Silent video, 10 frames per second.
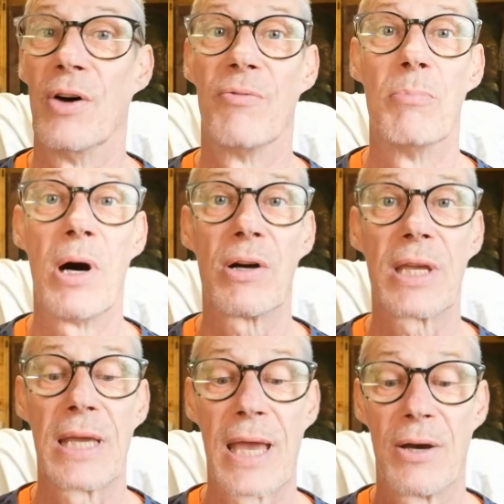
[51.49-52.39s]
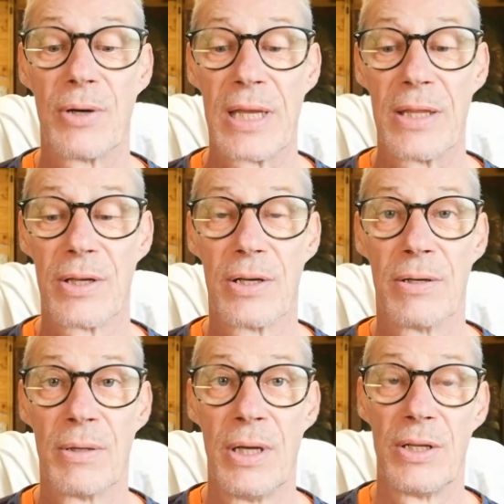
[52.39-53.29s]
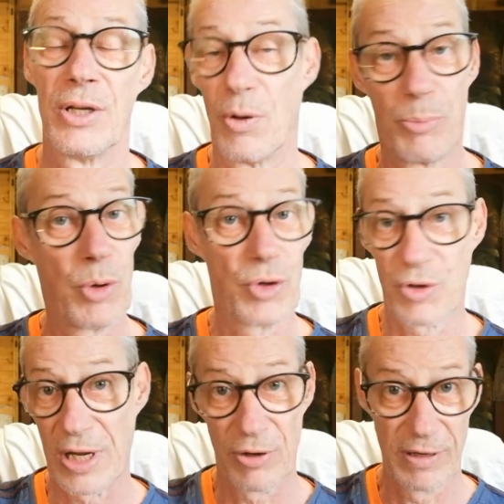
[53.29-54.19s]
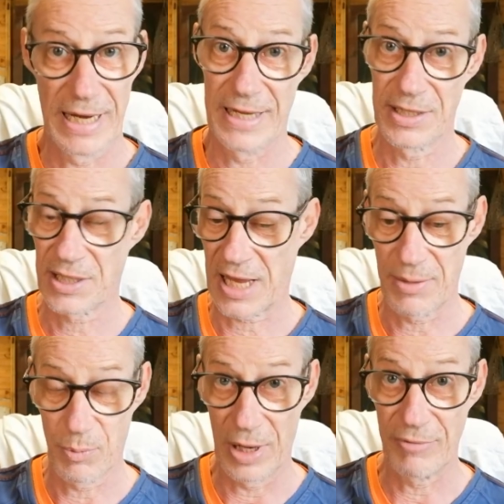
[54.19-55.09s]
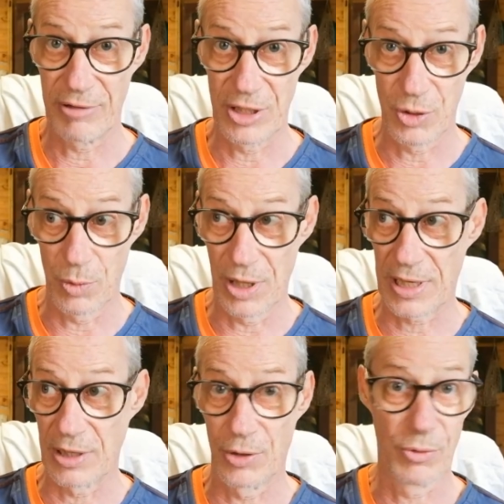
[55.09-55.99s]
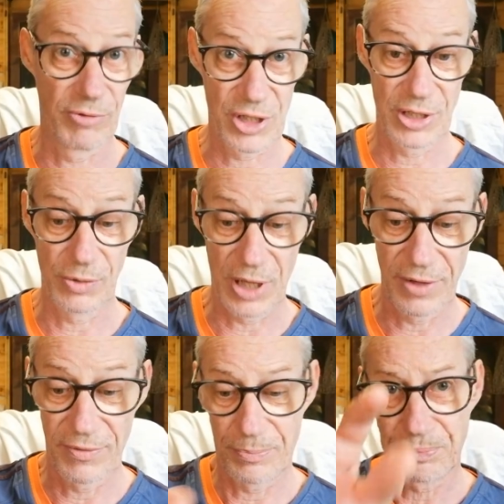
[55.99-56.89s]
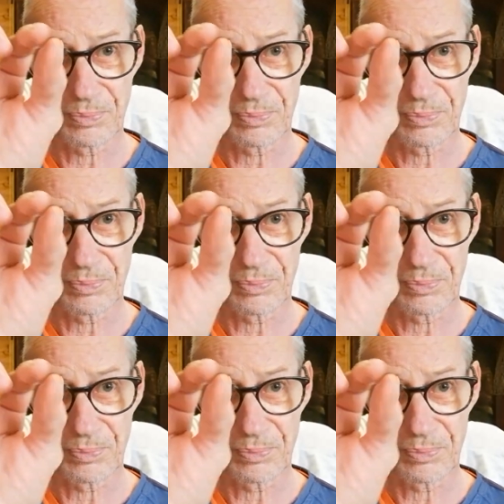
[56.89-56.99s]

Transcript: of marking out either a portrait or a landscape, whatever it is you're working on, or still life.